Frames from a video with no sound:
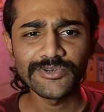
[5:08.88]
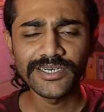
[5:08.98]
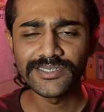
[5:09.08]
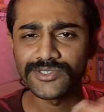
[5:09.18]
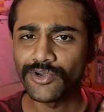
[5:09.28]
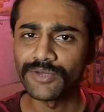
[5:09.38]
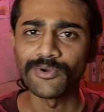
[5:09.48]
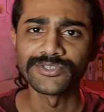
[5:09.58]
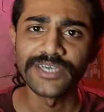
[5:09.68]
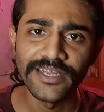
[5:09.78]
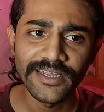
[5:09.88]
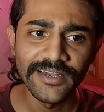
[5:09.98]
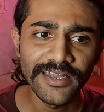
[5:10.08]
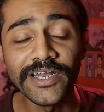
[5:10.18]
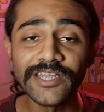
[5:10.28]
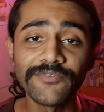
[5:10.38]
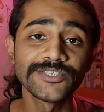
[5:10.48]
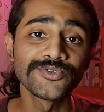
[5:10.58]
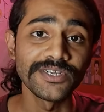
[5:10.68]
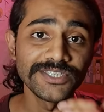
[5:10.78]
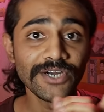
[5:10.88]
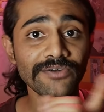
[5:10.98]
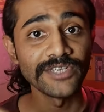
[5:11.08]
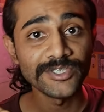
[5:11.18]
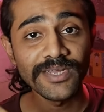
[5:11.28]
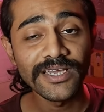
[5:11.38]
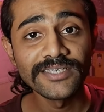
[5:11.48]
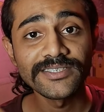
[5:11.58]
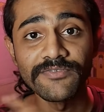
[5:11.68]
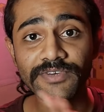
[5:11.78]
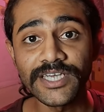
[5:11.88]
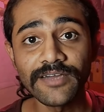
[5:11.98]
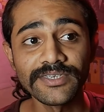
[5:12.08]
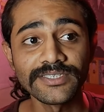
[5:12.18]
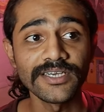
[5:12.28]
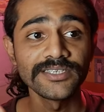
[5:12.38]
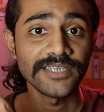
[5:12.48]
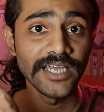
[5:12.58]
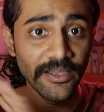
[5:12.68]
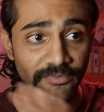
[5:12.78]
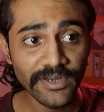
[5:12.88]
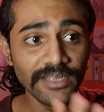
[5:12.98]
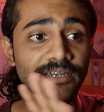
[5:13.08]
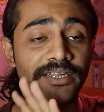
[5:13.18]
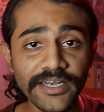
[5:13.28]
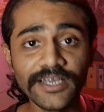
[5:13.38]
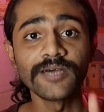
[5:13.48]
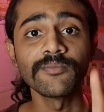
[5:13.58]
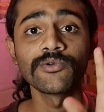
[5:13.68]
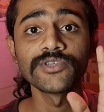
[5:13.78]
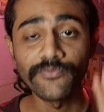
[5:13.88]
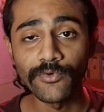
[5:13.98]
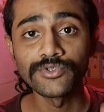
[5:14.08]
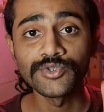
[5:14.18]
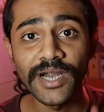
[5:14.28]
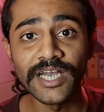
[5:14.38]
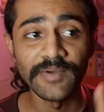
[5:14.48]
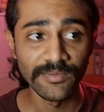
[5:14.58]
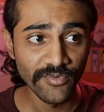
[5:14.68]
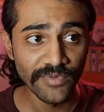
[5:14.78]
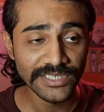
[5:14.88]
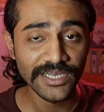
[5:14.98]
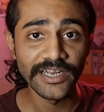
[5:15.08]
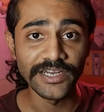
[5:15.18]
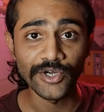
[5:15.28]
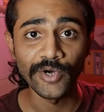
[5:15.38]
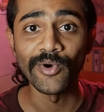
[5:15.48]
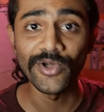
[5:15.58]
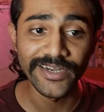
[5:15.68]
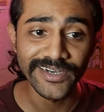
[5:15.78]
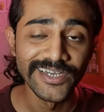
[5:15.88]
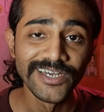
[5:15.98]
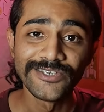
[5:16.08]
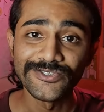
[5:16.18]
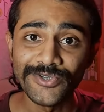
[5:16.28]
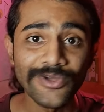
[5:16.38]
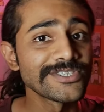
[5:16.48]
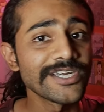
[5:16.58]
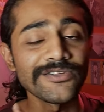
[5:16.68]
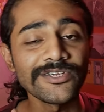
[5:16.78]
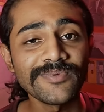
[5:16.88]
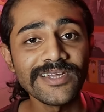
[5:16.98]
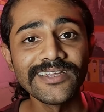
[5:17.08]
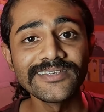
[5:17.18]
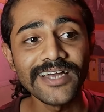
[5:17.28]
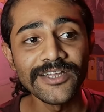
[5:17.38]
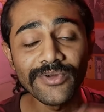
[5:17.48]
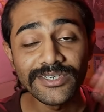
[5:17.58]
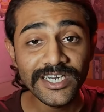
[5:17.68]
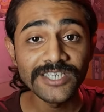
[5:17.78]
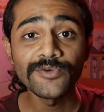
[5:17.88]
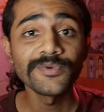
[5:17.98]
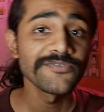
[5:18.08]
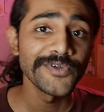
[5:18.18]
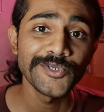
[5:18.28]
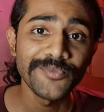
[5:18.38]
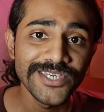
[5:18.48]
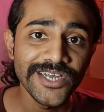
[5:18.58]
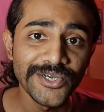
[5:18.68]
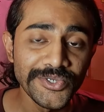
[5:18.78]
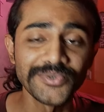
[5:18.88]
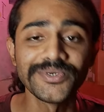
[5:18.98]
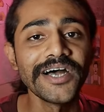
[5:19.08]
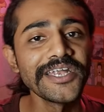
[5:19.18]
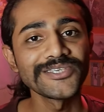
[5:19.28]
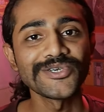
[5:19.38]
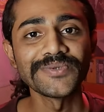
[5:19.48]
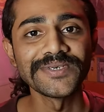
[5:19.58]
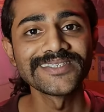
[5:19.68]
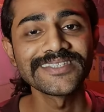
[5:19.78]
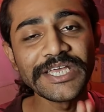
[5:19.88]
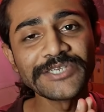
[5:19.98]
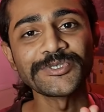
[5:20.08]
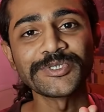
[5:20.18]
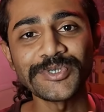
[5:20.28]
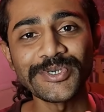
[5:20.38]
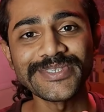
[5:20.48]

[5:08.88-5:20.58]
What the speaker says: so I just thought about sharing it. But anyways, you can check out this playlist in which I've discussed every detail about the fourth Spider-Man movie starring Tom Holland. So you can check out that playlist, and you can check out some other videos on my channel too. And as always, thank you so much for